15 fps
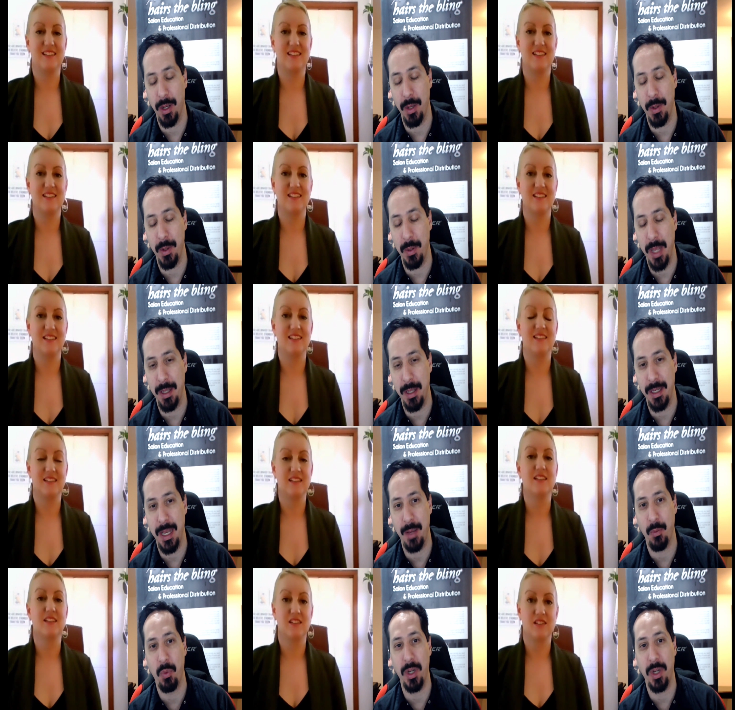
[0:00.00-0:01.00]
Speaker 1: uh, and,
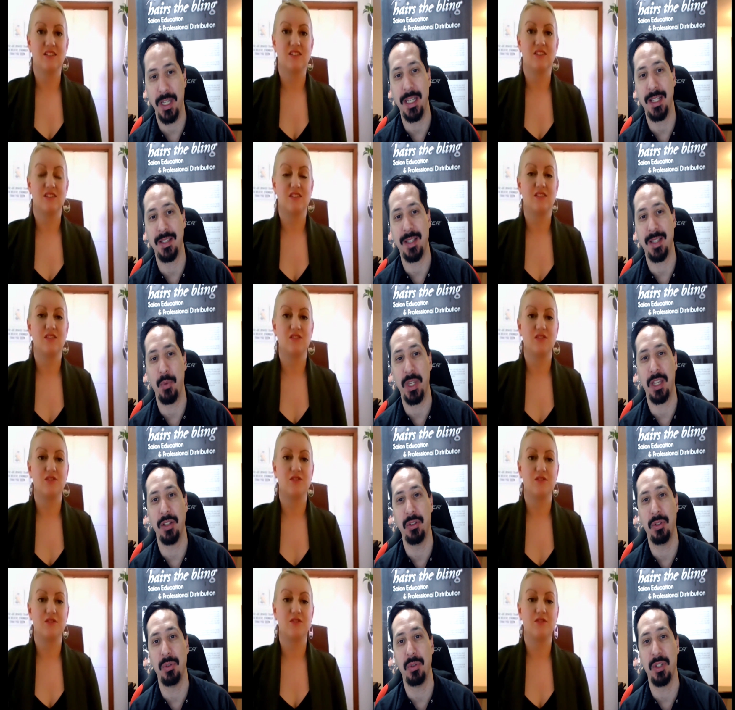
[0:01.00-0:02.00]
and what it is that we
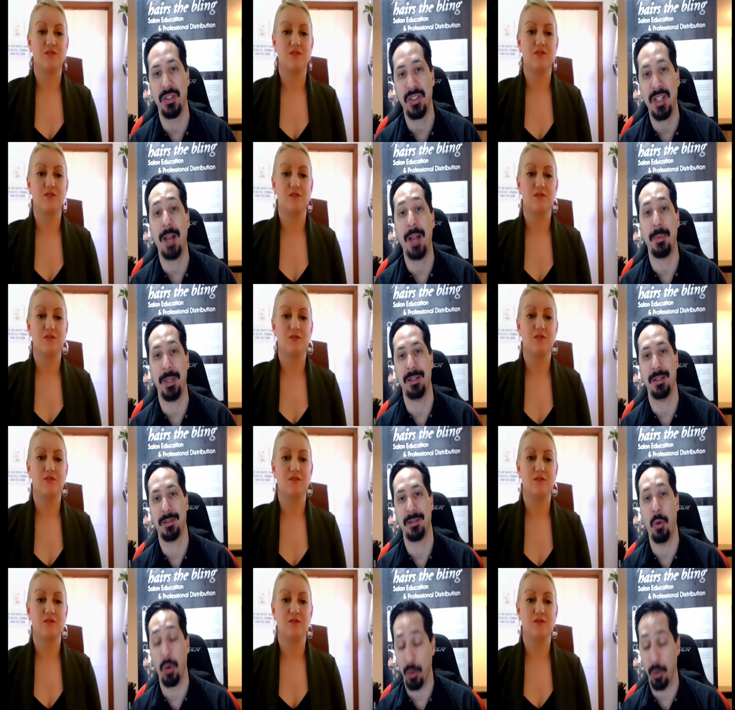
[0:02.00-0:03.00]
can do to stop it
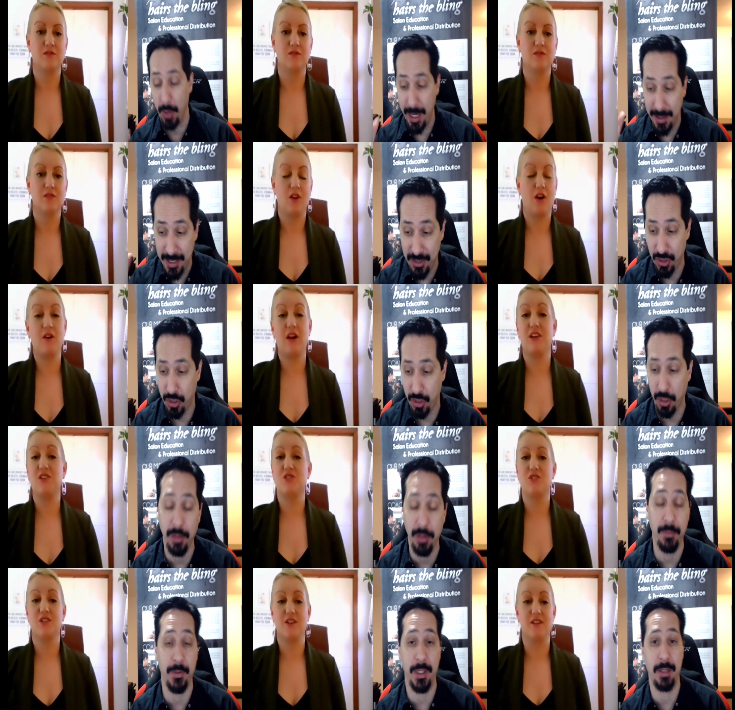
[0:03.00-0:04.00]
or, or at least okay,
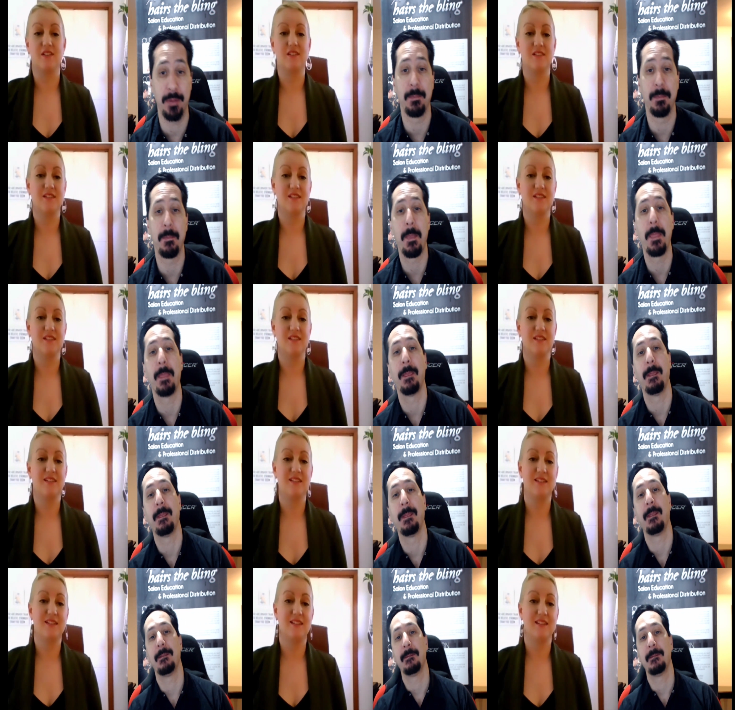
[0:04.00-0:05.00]
curve sure. it?
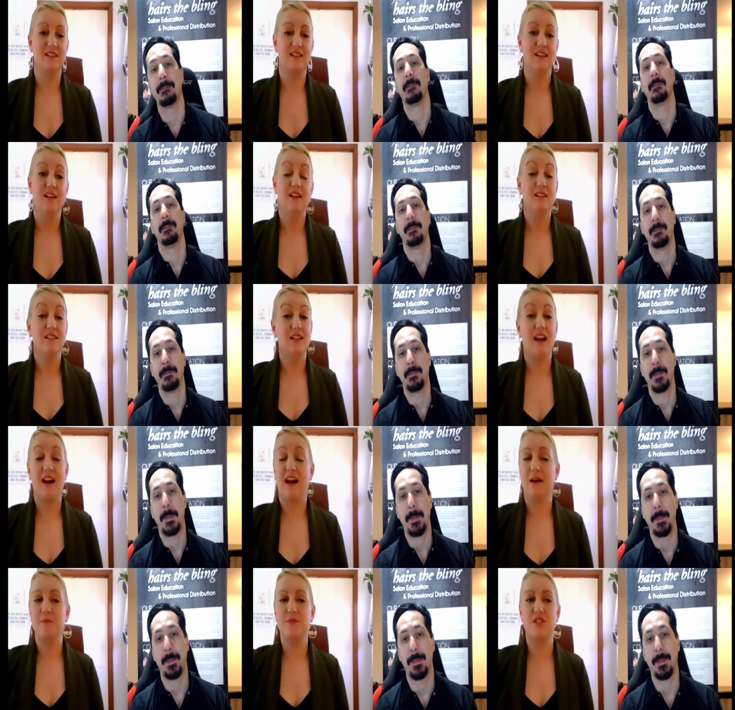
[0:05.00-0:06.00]
Speaker 2: Yeah,
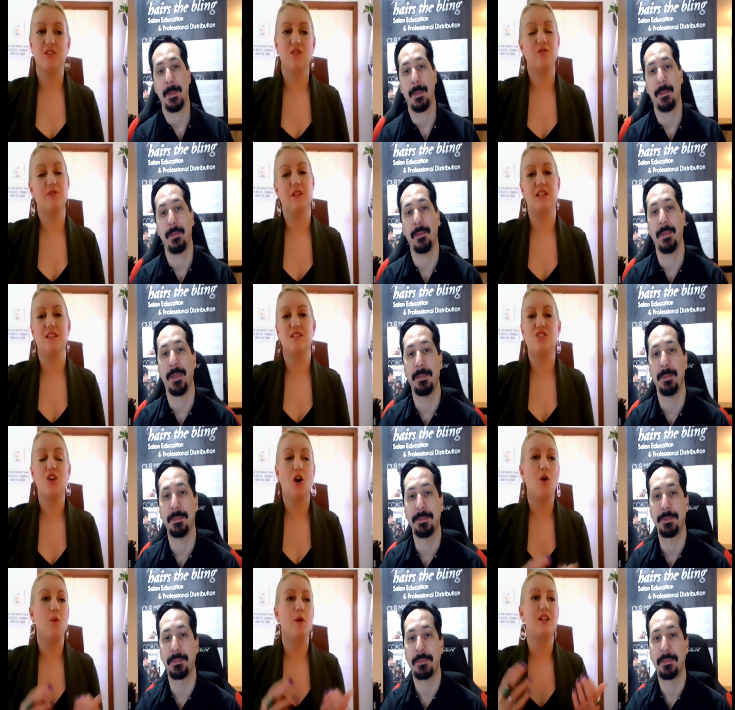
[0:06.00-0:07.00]
absolutely. And
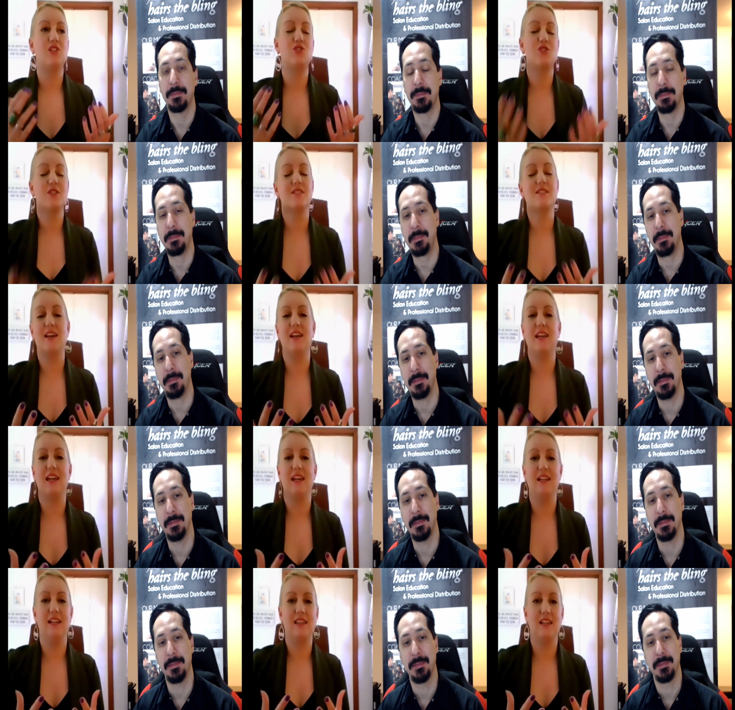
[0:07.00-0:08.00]
so it's just like
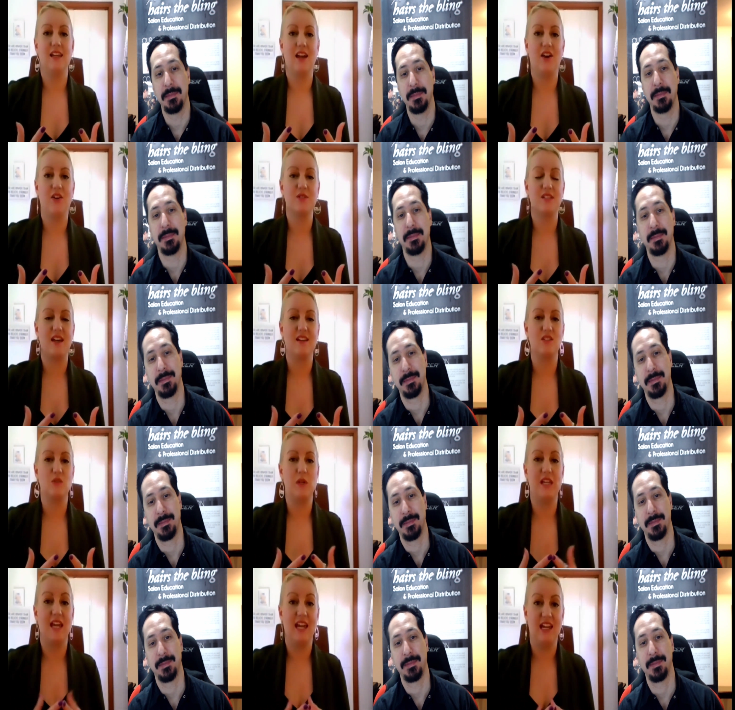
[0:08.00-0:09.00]
anything else as
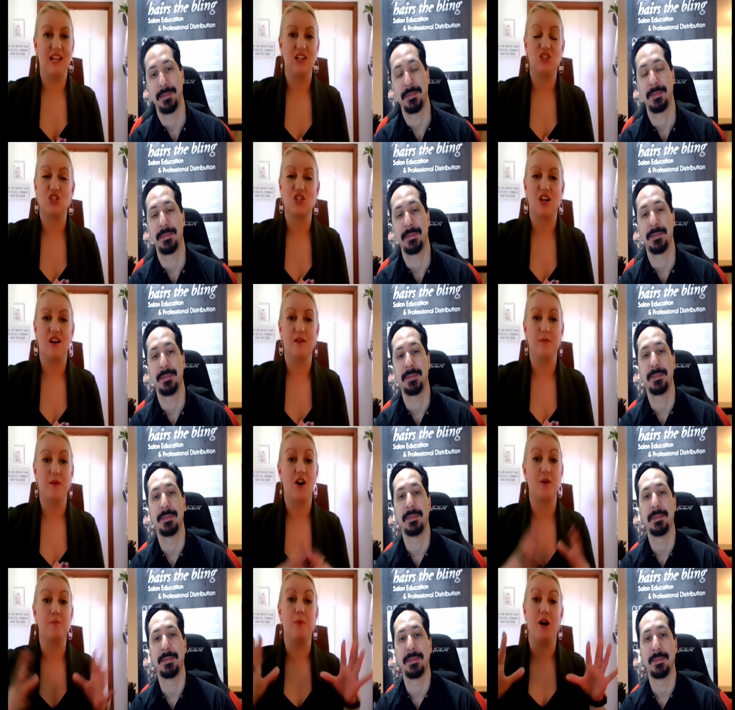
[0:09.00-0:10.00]
we age, um,
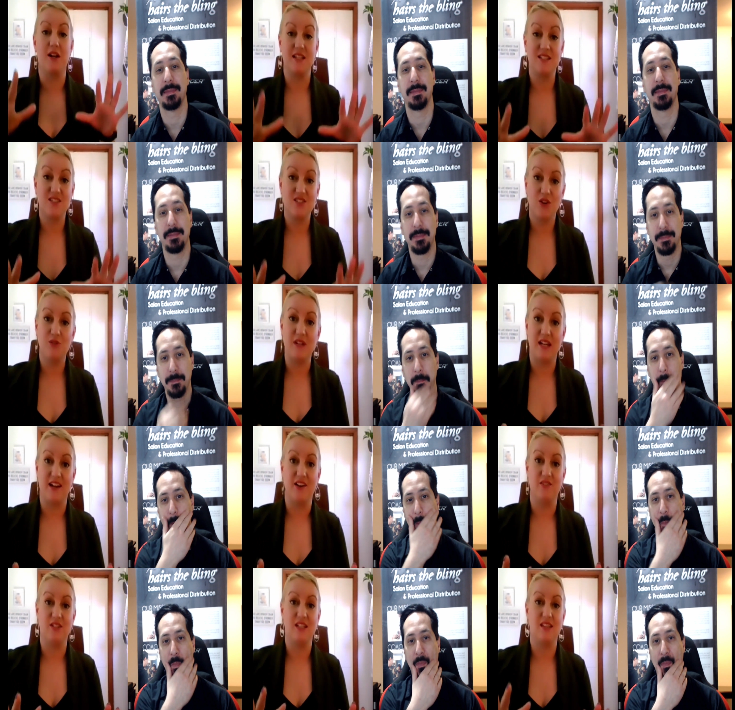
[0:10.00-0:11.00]
our bodies slow
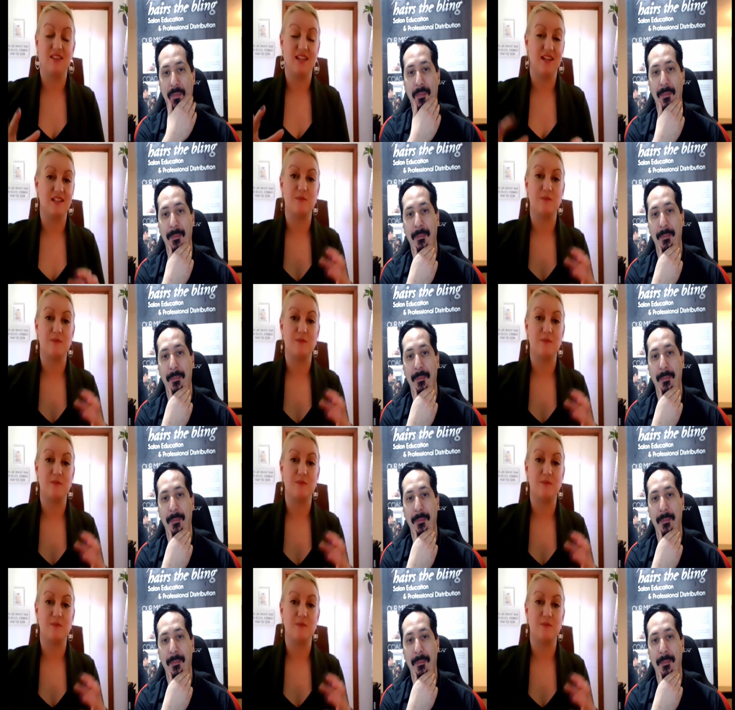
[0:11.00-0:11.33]
down and things